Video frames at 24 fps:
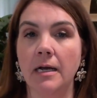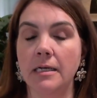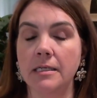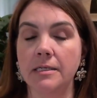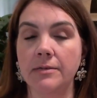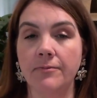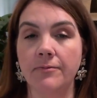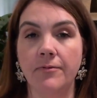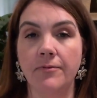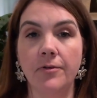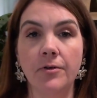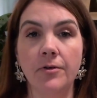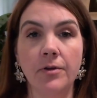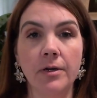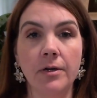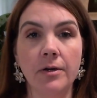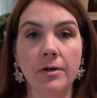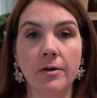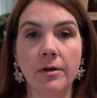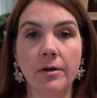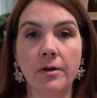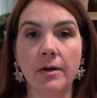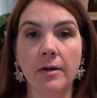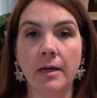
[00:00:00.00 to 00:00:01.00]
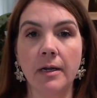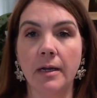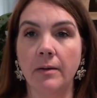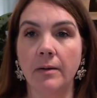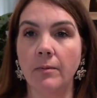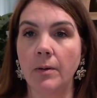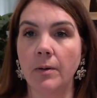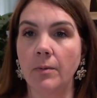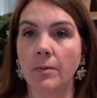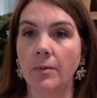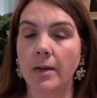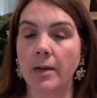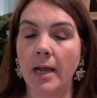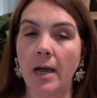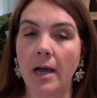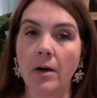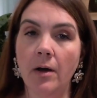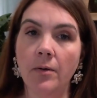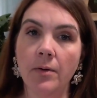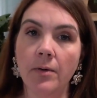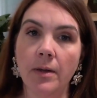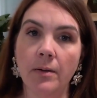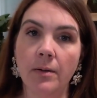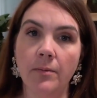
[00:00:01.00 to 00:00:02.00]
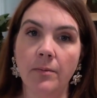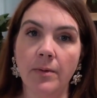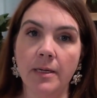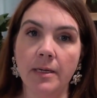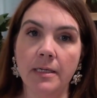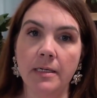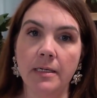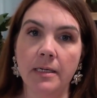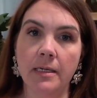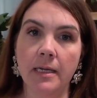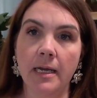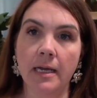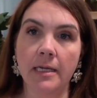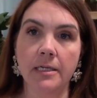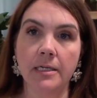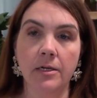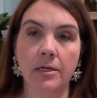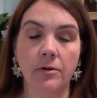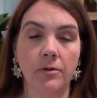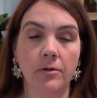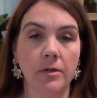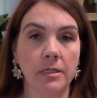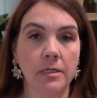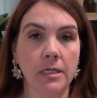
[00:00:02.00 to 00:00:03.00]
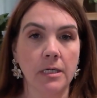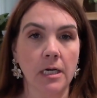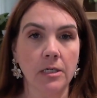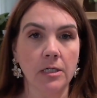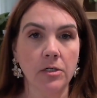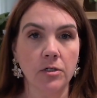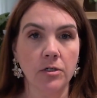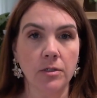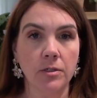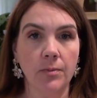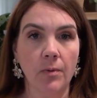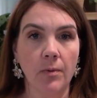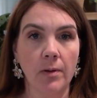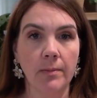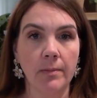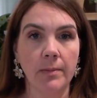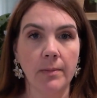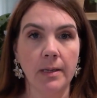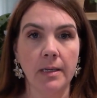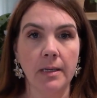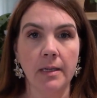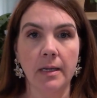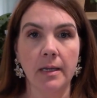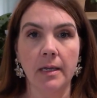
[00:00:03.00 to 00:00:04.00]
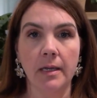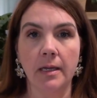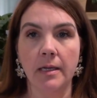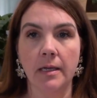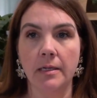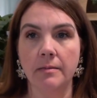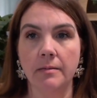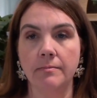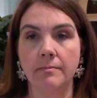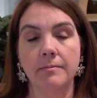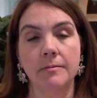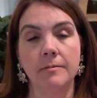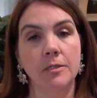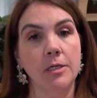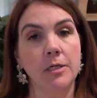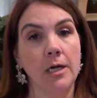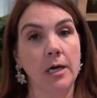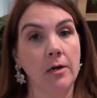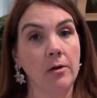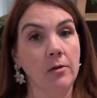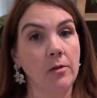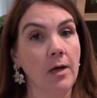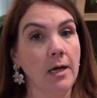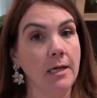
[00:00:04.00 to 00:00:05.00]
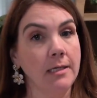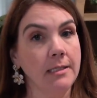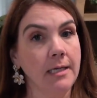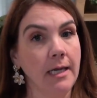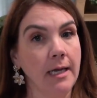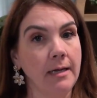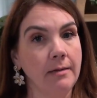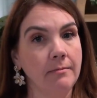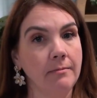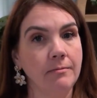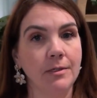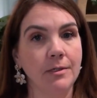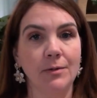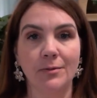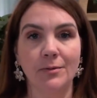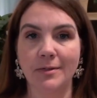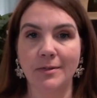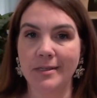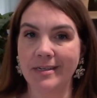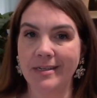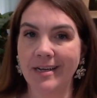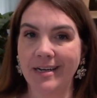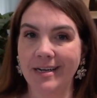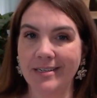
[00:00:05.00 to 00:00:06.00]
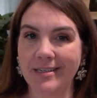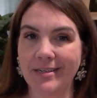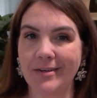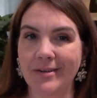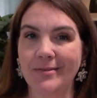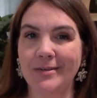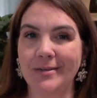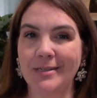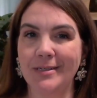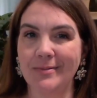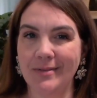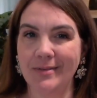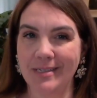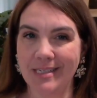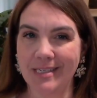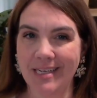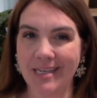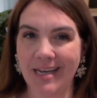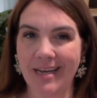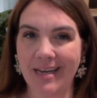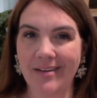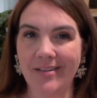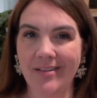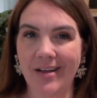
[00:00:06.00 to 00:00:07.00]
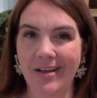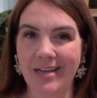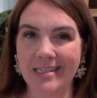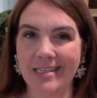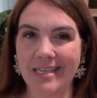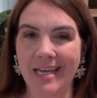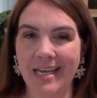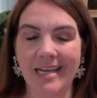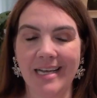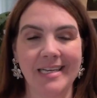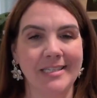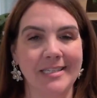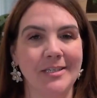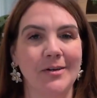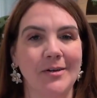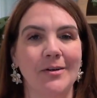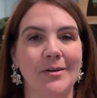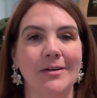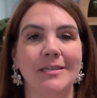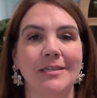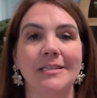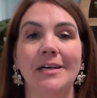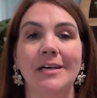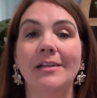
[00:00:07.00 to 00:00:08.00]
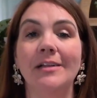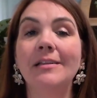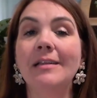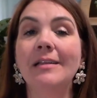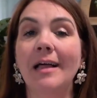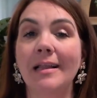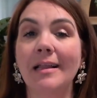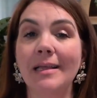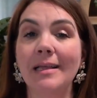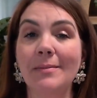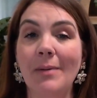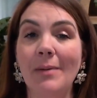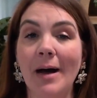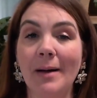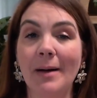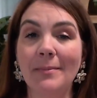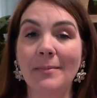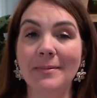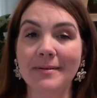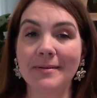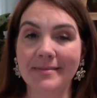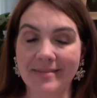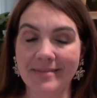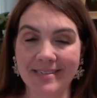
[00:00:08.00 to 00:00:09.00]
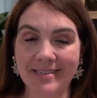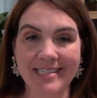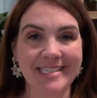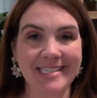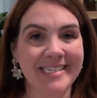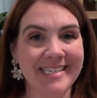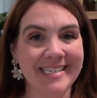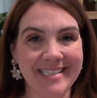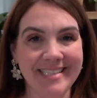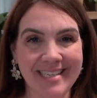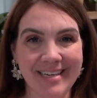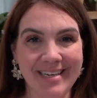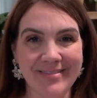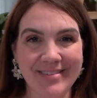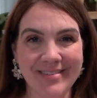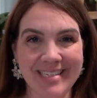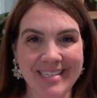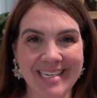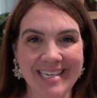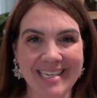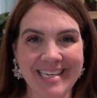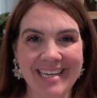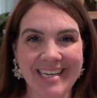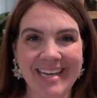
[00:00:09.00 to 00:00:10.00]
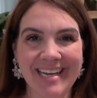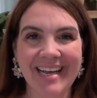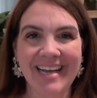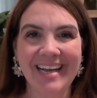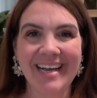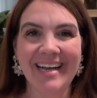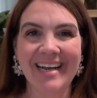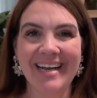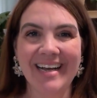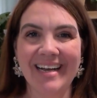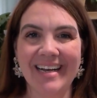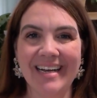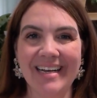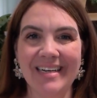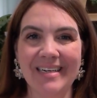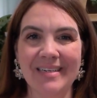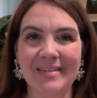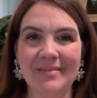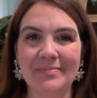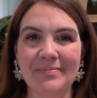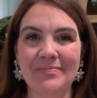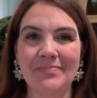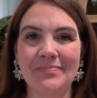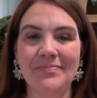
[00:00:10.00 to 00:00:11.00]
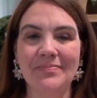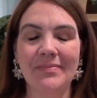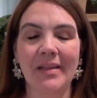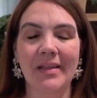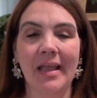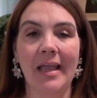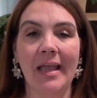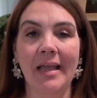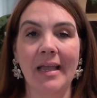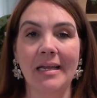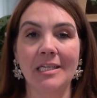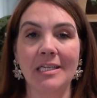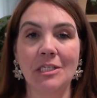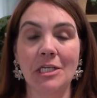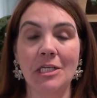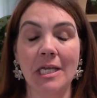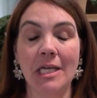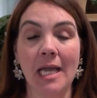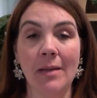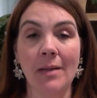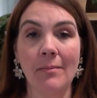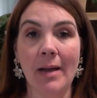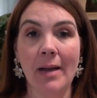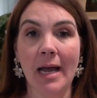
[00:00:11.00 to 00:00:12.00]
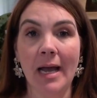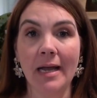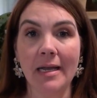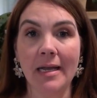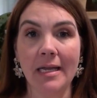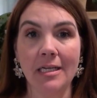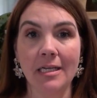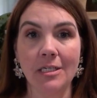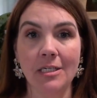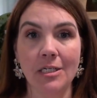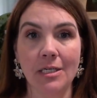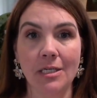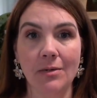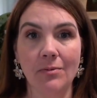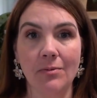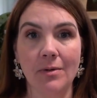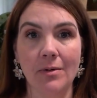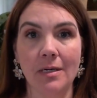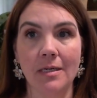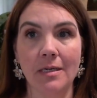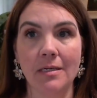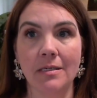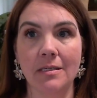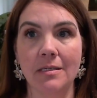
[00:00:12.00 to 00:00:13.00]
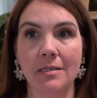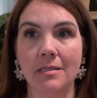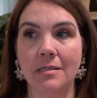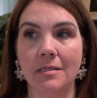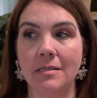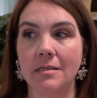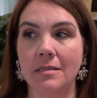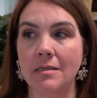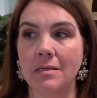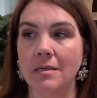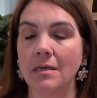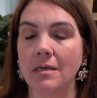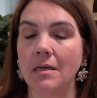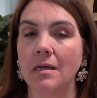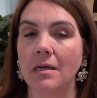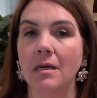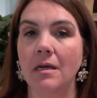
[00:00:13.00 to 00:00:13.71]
got some food in her and we went out and we had to go to a doctor's appointment and she got her latte. She went to the doctor, which meant she got a latte. It's her adult lollipop. She loves it. And she came back and she was